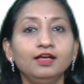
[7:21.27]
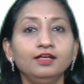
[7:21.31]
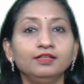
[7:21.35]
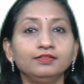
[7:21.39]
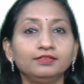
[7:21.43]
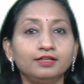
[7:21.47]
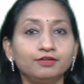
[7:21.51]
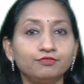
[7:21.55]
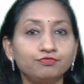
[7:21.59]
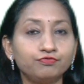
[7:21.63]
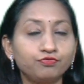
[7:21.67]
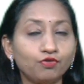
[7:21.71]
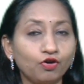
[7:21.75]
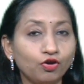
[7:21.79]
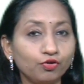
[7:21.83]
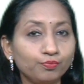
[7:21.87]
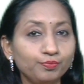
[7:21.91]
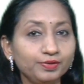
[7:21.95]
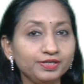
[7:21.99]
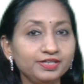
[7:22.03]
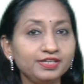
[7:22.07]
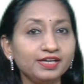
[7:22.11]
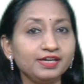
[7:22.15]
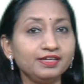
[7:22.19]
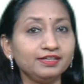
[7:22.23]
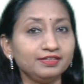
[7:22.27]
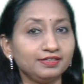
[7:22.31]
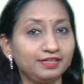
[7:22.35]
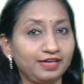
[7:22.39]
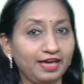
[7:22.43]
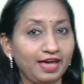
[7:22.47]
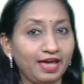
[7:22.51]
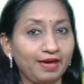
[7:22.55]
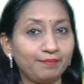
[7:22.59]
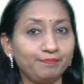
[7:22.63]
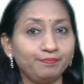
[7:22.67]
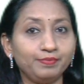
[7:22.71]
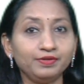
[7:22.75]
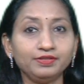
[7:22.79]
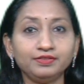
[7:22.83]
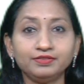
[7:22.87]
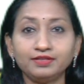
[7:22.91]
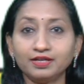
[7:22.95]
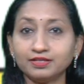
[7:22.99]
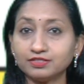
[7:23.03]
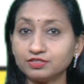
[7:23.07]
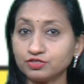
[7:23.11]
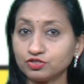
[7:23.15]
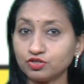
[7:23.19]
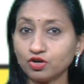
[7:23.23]
The forbidden gap
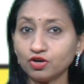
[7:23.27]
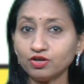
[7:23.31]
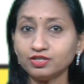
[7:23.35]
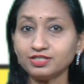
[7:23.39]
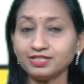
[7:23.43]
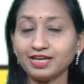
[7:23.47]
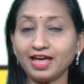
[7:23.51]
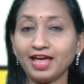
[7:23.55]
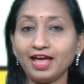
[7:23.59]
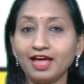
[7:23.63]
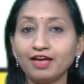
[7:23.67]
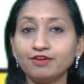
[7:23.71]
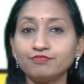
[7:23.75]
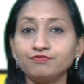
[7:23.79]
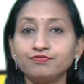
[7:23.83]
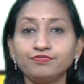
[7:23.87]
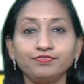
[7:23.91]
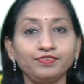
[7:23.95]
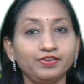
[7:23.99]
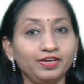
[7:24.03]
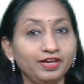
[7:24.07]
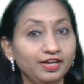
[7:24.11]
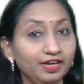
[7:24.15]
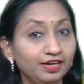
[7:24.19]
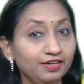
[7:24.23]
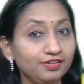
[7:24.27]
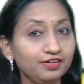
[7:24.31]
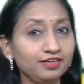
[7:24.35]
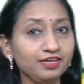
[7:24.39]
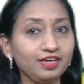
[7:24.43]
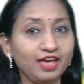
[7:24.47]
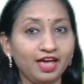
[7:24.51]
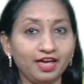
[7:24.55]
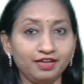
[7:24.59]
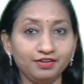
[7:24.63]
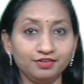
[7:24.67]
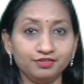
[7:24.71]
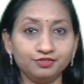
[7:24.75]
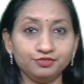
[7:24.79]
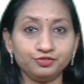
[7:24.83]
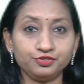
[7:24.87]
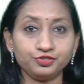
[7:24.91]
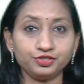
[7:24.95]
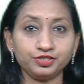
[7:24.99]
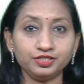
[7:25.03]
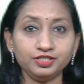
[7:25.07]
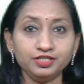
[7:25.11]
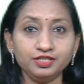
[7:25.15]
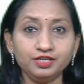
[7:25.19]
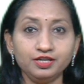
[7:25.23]
does not have any
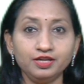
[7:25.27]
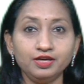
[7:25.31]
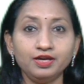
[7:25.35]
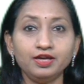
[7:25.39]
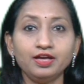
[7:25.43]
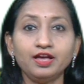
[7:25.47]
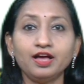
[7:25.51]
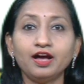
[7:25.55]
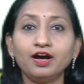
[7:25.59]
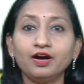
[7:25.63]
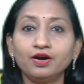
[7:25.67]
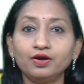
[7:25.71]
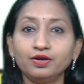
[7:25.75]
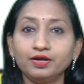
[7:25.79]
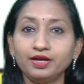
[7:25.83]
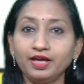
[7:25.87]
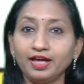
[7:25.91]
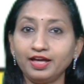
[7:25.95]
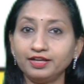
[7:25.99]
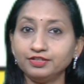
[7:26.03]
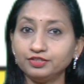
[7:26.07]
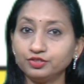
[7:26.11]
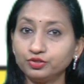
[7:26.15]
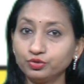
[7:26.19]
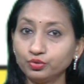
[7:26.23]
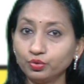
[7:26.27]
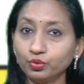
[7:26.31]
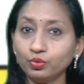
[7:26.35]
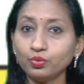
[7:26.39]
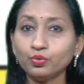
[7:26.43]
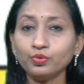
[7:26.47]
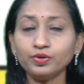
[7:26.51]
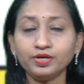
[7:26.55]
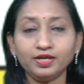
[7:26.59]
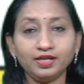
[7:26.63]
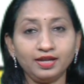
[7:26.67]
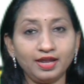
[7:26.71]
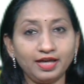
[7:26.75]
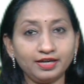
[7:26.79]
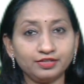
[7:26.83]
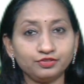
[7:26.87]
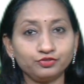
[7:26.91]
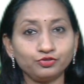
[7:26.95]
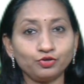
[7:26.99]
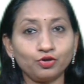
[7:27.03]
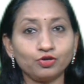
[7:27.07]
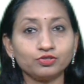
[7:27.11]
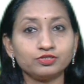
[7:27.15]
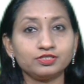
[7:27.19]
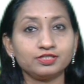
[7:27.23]
energy and no
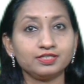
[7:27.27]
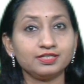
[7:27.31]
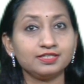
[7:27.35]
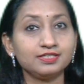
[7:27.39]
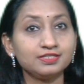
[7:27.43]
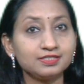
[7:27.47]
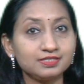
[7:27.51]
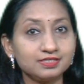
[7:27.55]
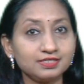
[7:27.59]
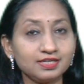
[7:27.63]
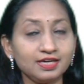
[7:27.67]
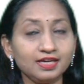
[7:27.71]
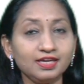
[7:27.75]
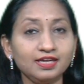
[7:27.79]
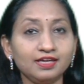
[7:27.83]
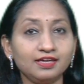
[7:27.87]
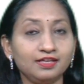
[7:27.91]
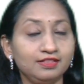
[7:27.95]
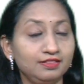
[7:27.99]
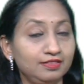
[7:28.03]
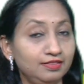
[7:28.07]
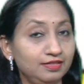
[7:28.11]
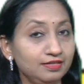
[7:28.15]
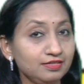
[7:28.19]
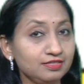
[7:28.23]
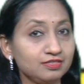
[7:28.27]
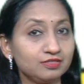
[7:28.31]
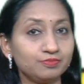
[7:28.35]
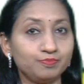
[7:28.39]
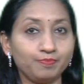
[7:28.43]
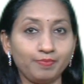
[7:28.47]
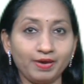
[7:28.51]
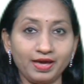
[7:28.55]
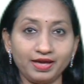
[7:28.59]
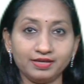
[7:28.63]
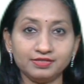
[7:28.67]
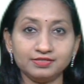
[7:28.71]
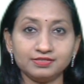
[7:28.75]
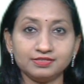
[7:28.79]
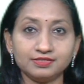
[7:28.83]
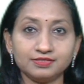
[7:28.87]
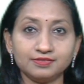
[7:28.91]
electrons stay in this band.